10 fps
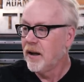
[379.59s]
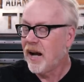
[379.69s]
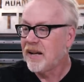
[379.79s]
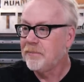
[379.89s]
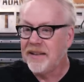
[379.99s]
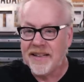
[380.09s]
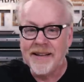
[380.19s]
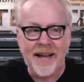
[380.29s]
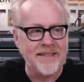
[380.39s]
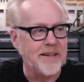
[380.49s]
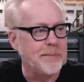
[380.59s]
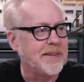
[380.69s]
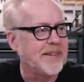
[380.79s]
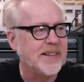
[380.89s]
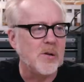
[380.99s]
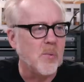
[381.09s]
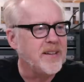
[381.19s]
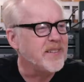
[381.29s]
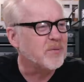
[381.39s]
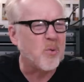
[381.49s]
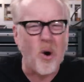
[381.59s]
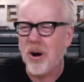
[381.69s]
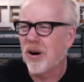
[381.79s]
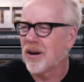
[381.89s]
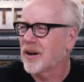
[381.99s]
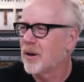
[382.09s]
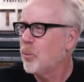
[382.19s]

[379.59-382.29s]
I'd be in that dip and thinking, what is wrong?